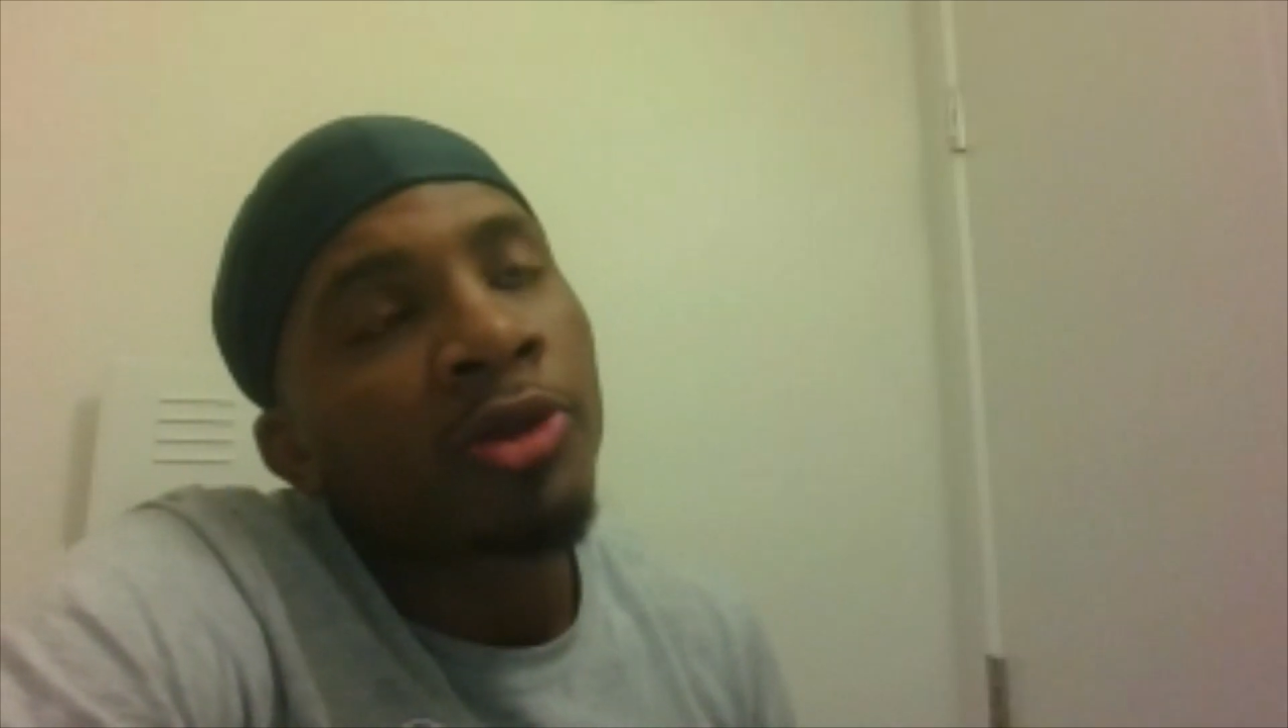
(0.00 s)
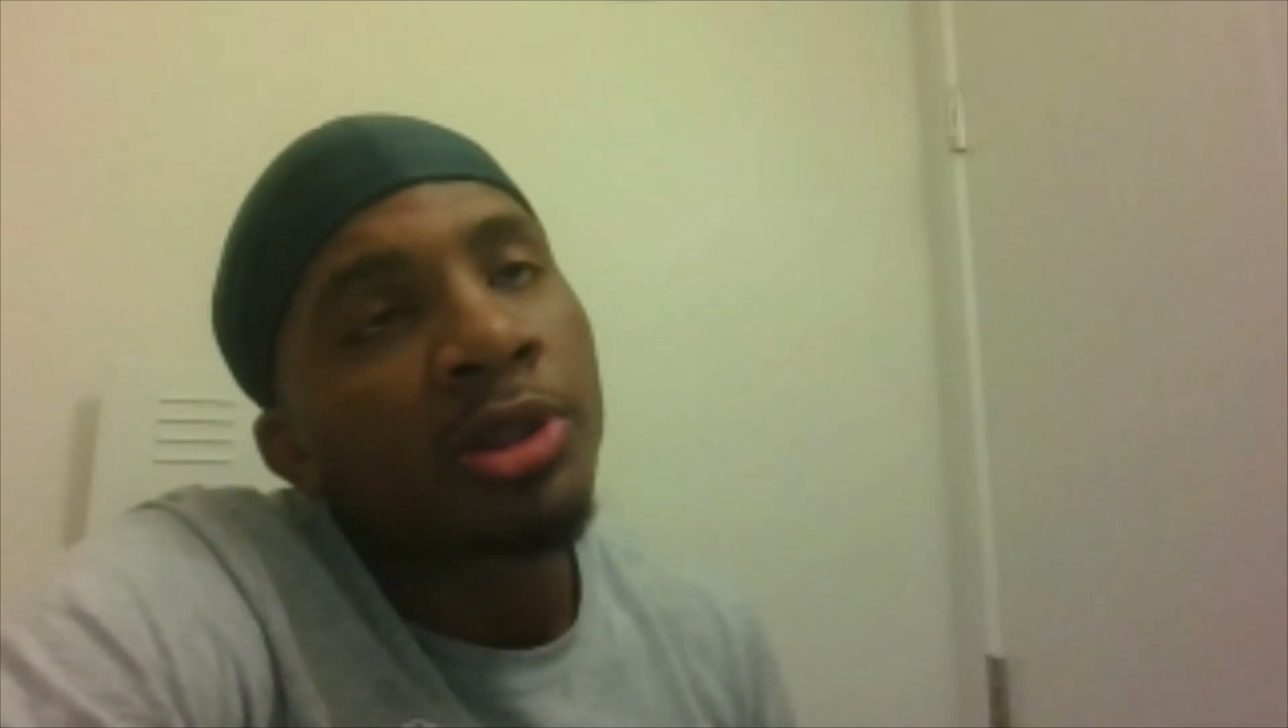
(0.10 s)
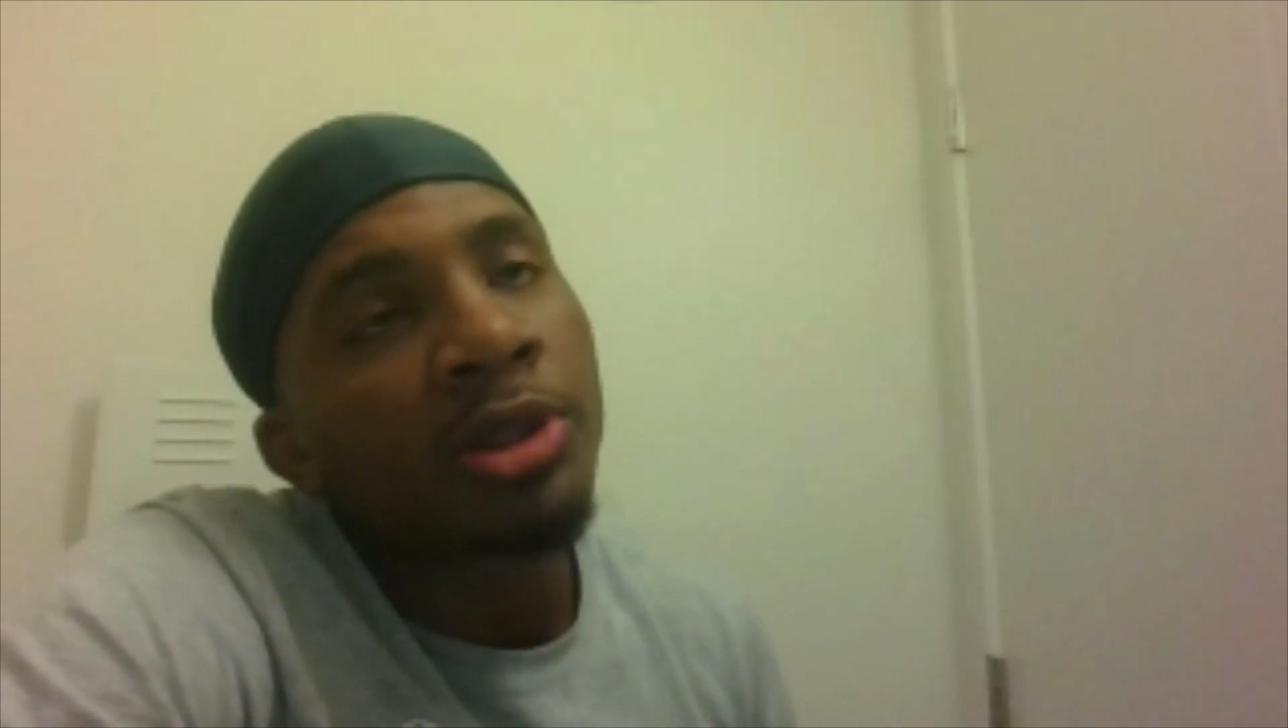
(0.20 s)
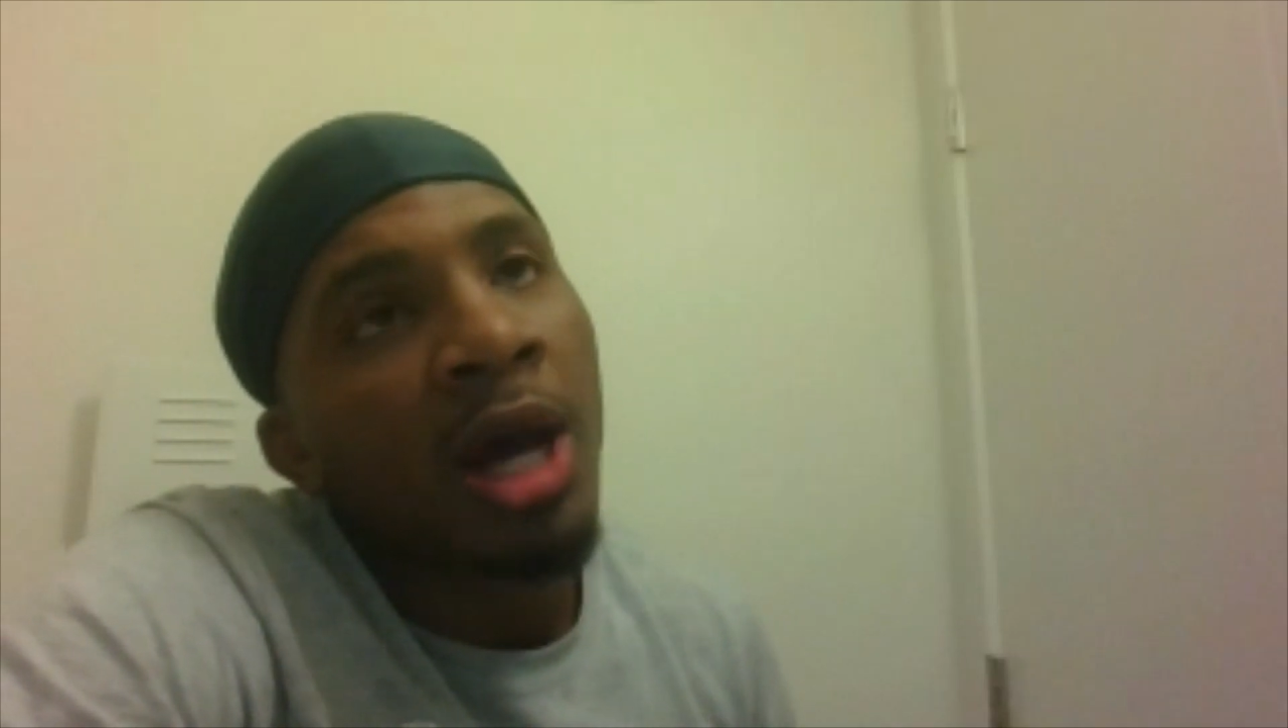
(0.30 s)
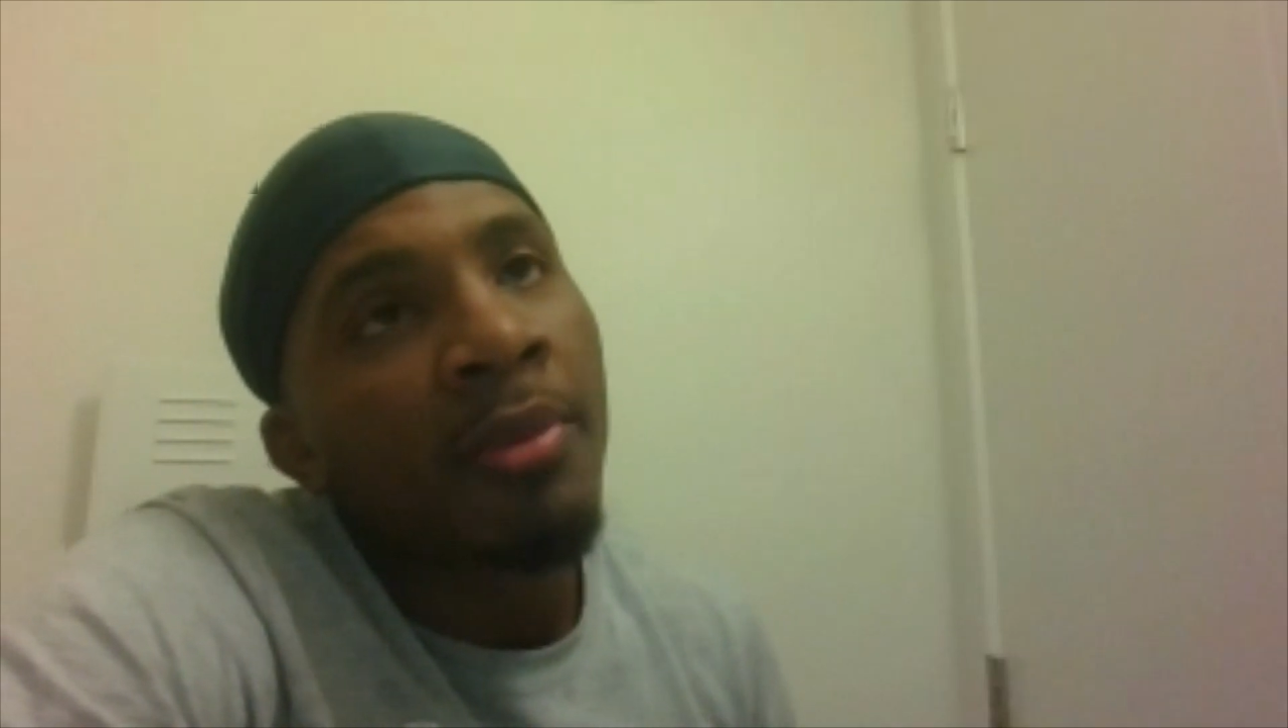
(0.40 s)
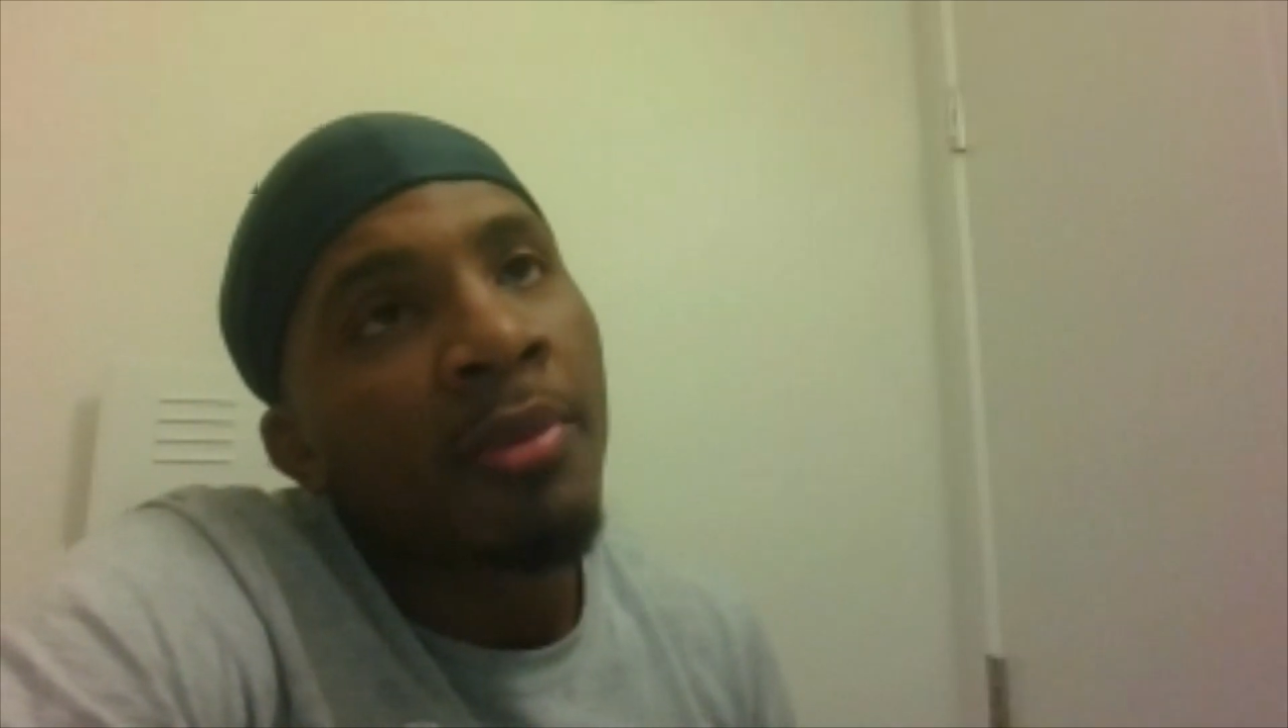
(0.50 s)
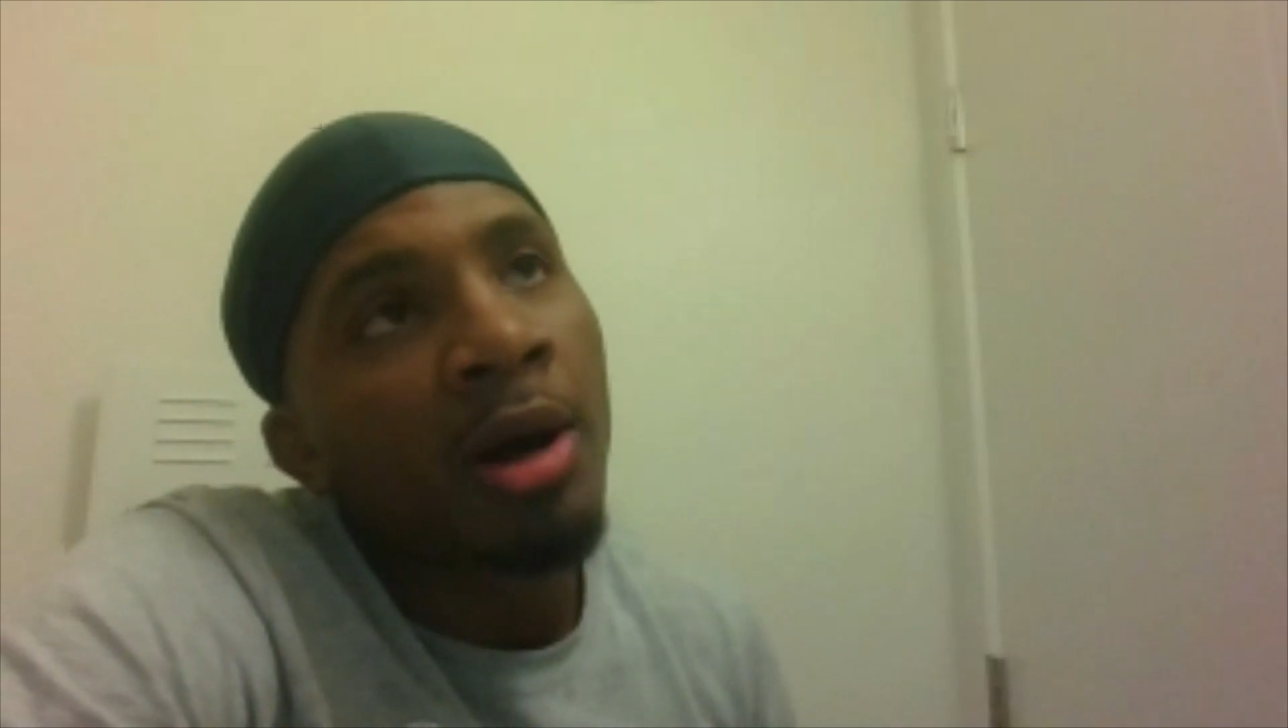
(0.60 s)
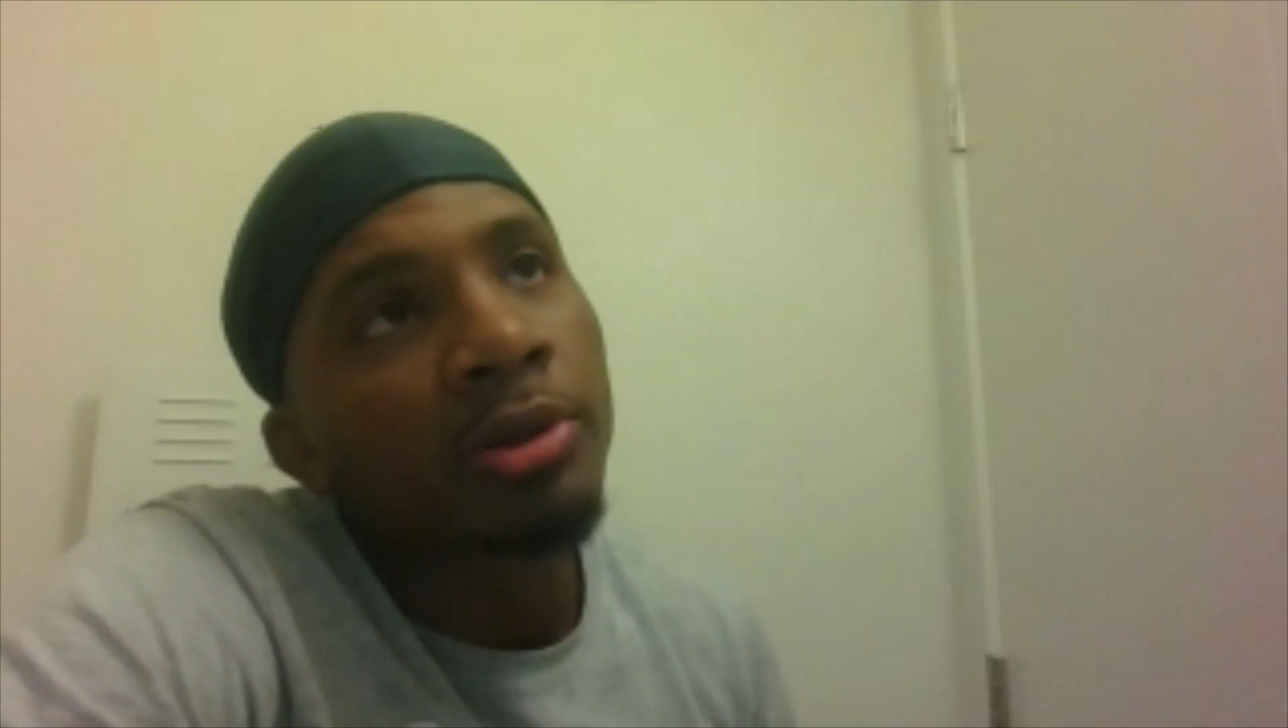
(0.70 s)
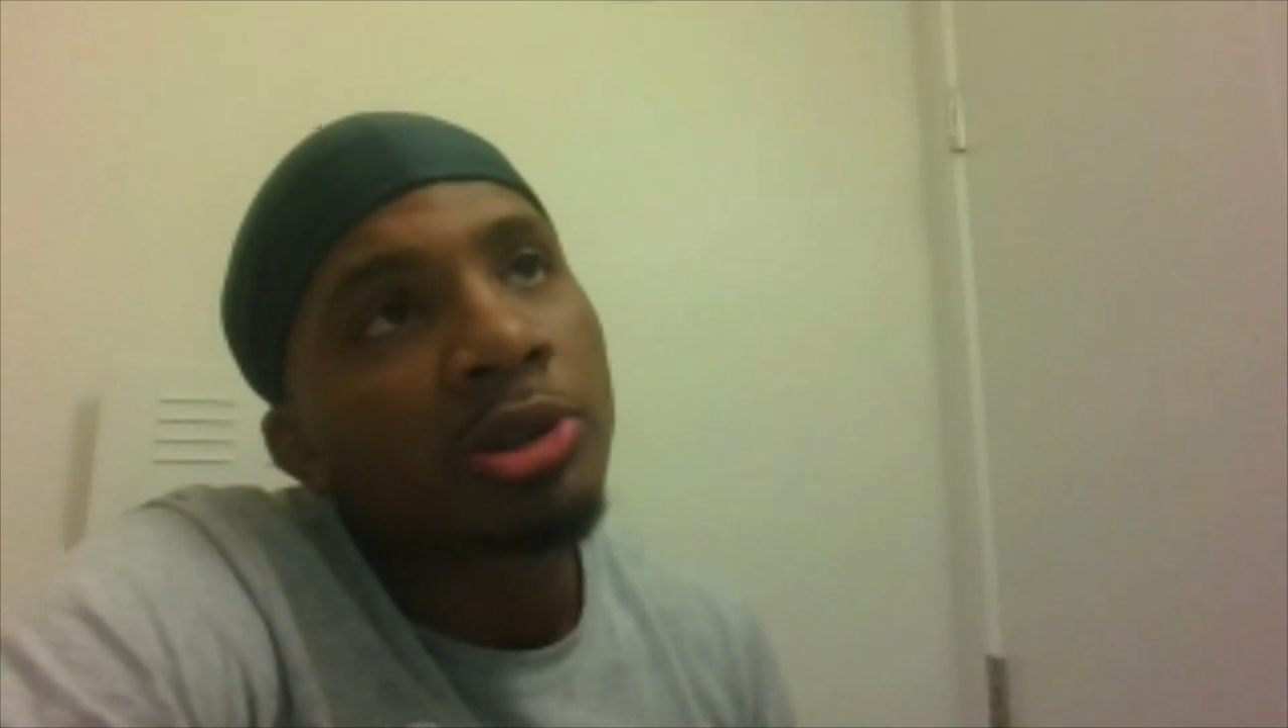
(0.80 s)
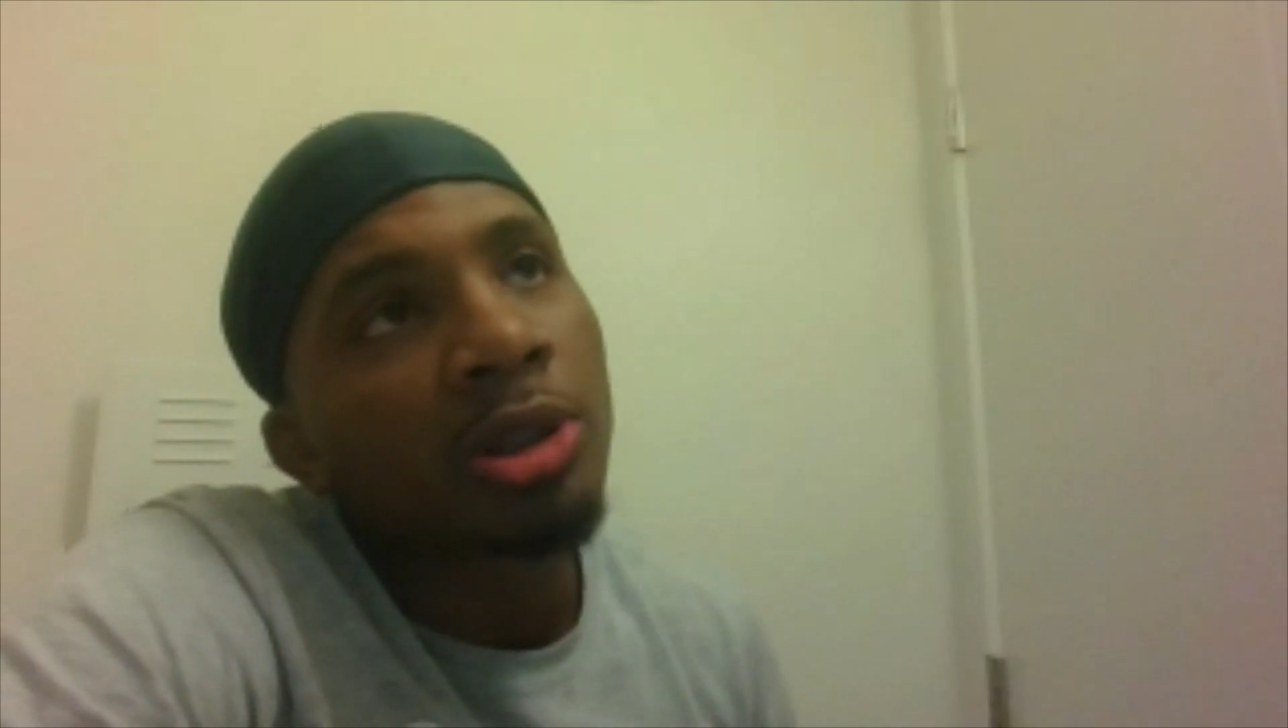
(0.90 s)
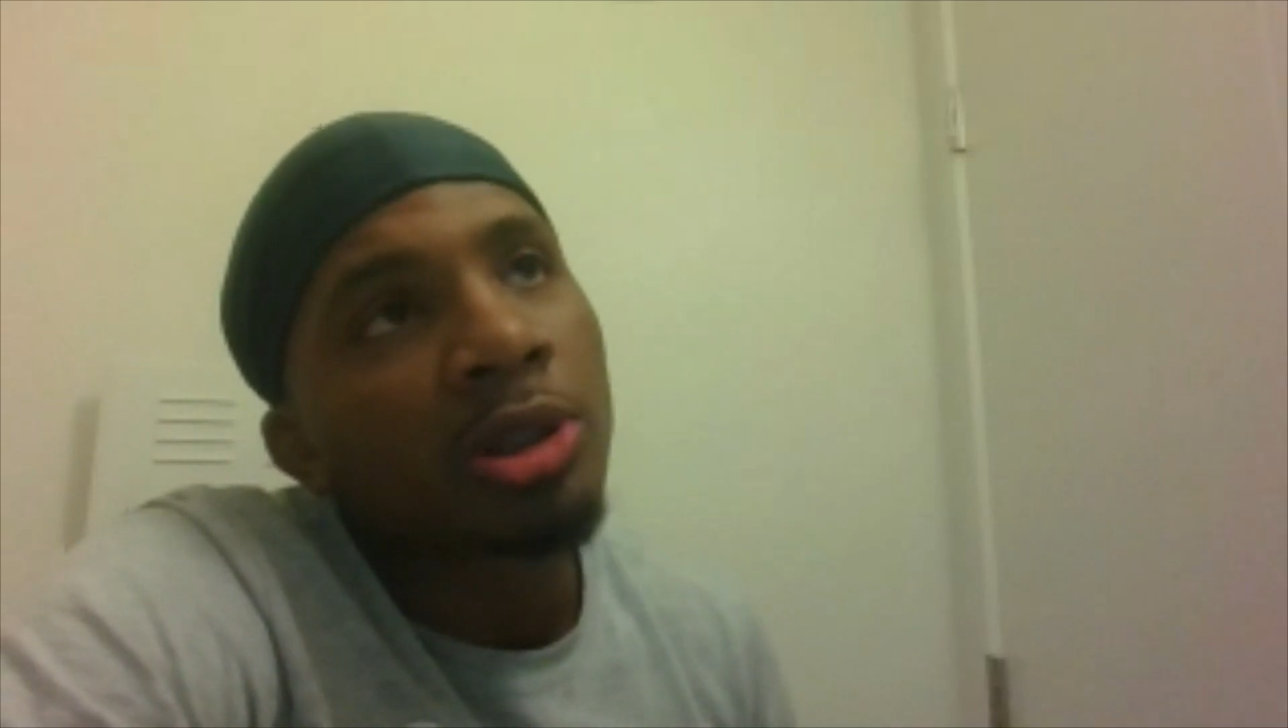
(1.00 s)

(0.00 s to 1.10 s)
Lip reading: timeouts.